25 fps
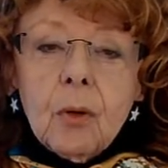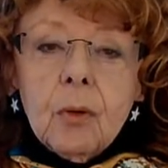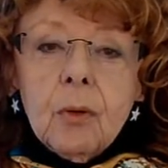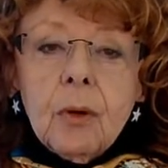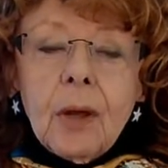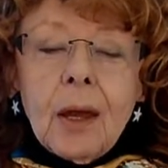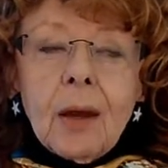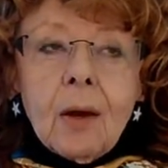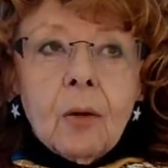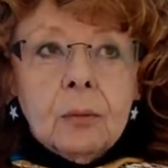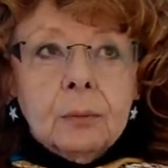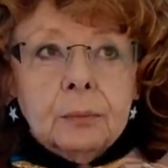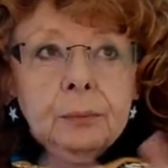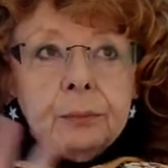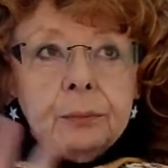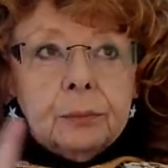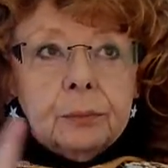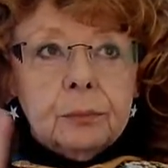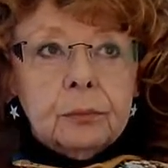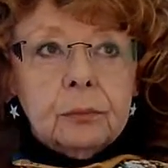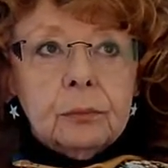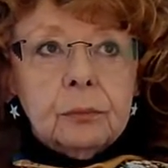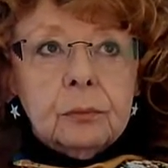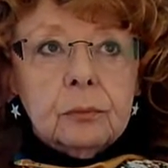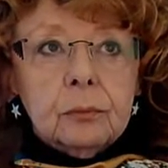Now,
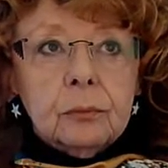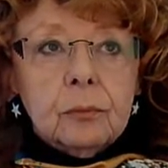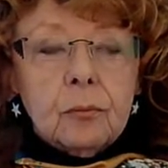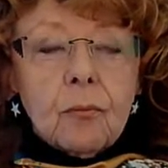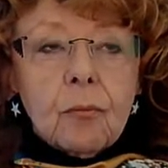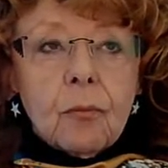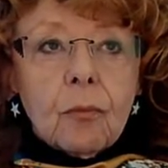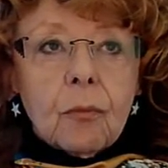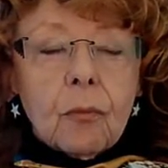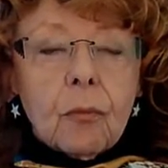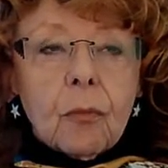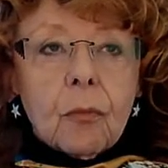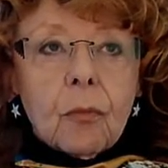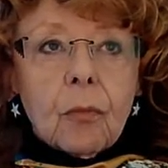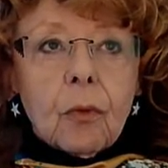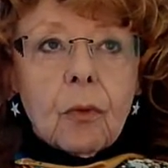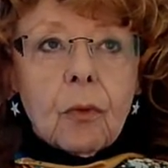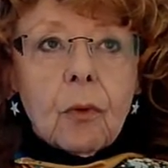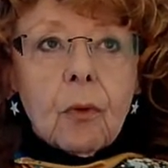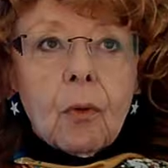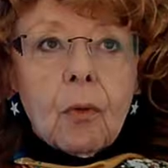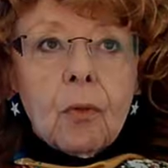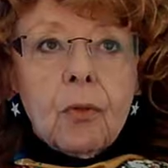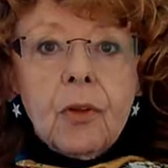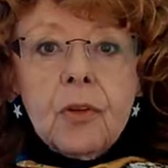
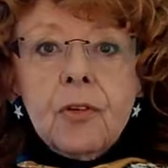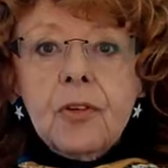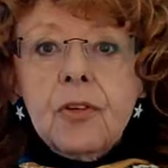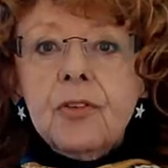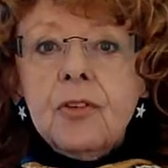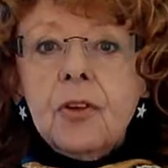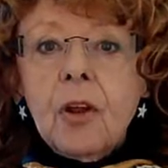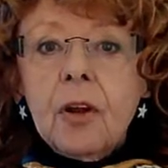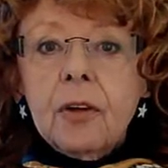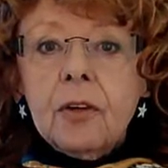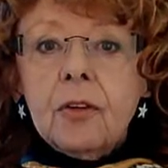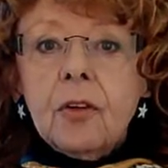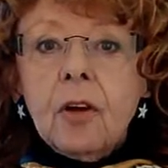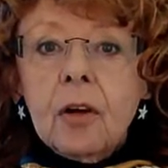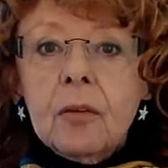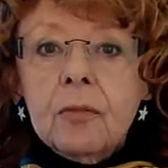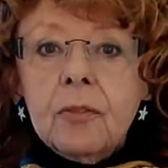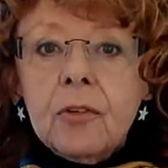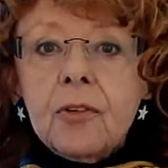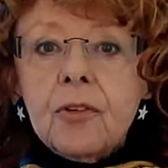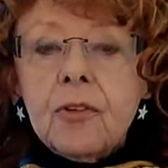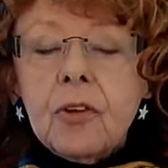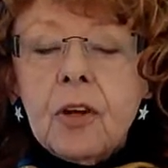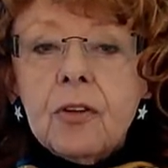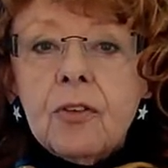this is not a
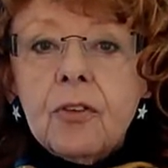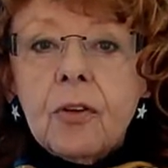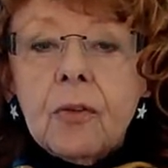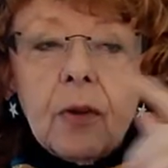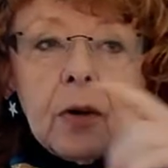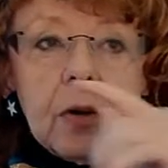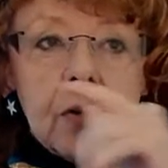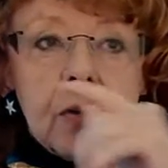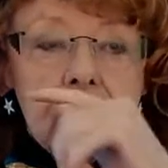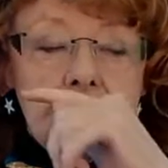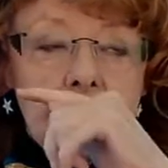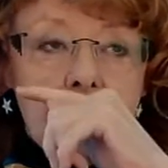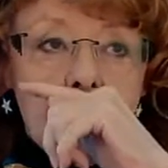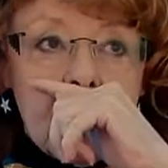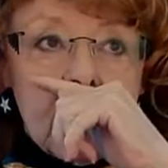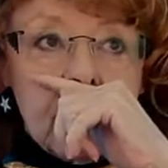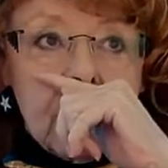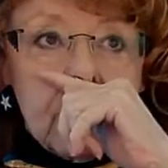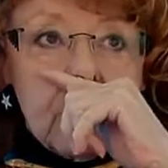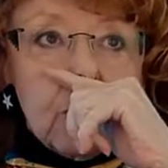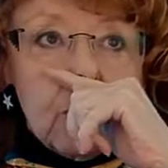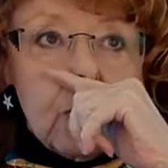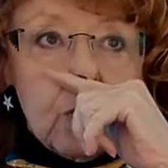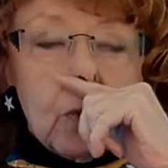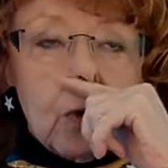conversation that is going
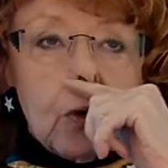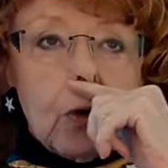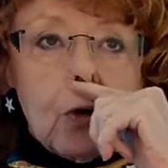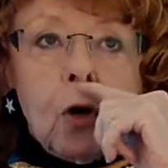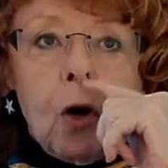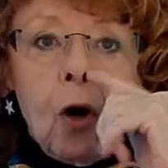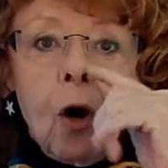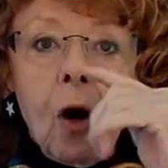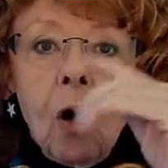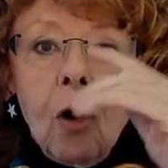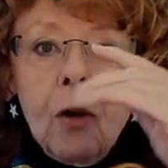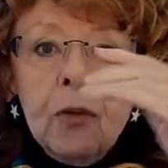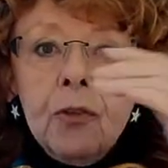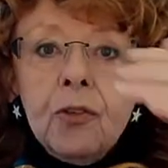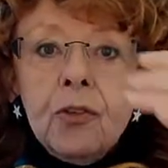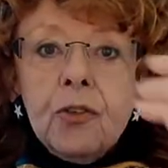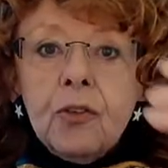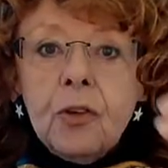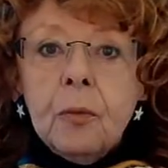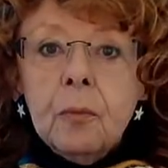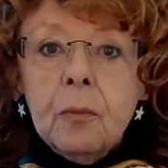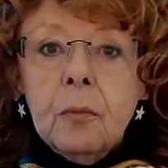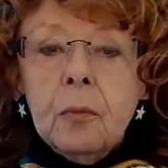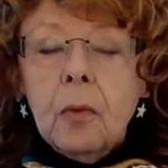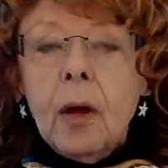to
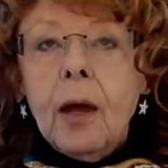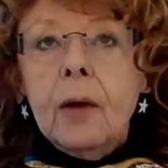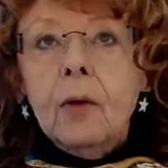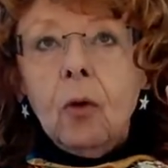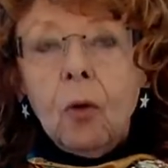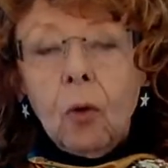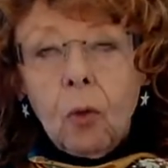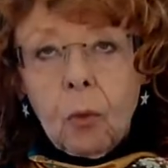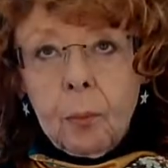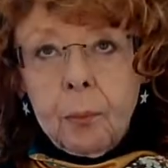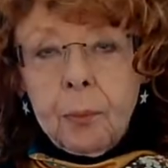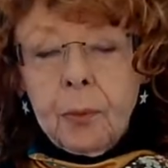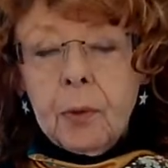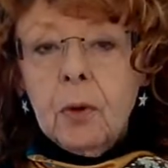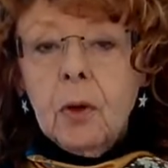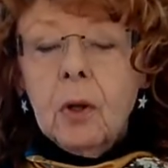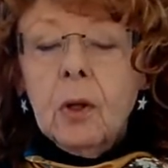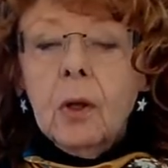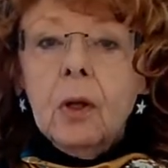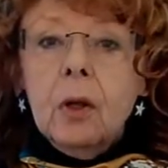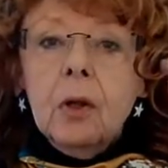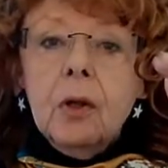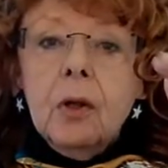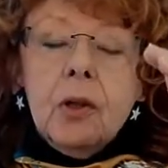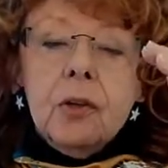cause, I hope,
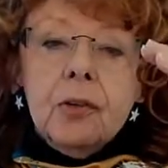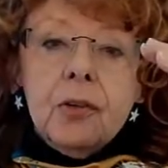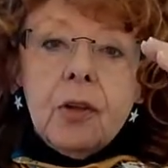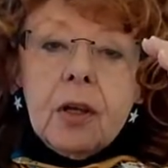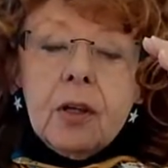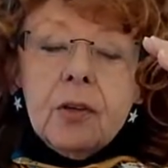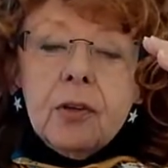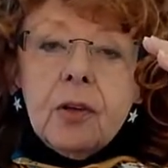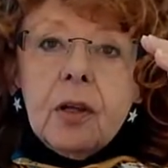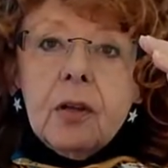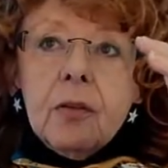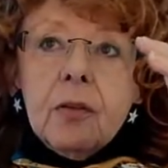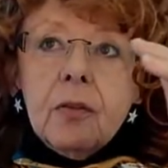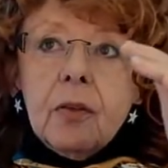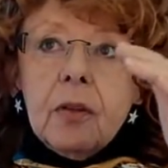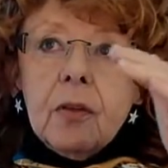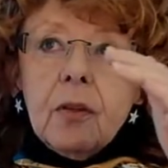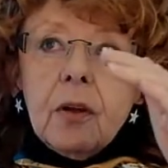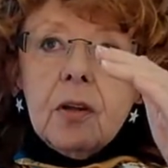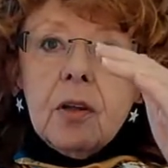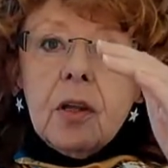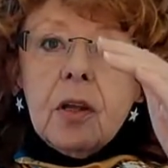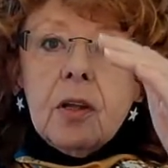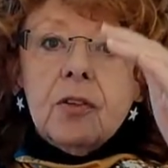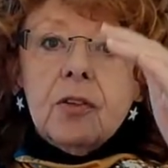
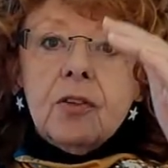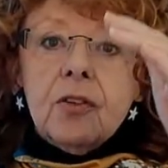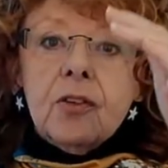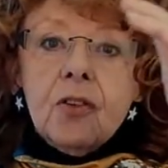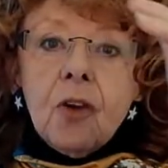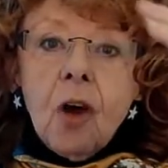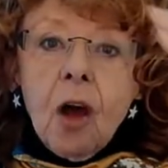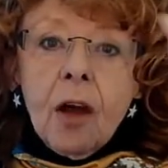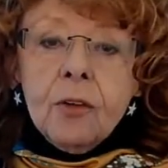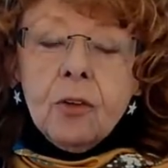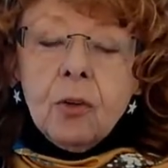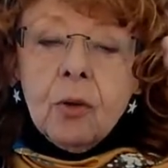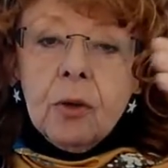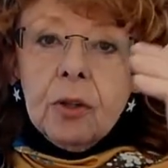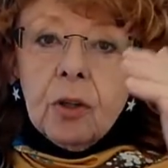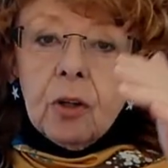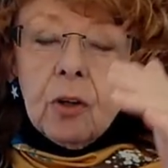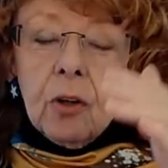it's not going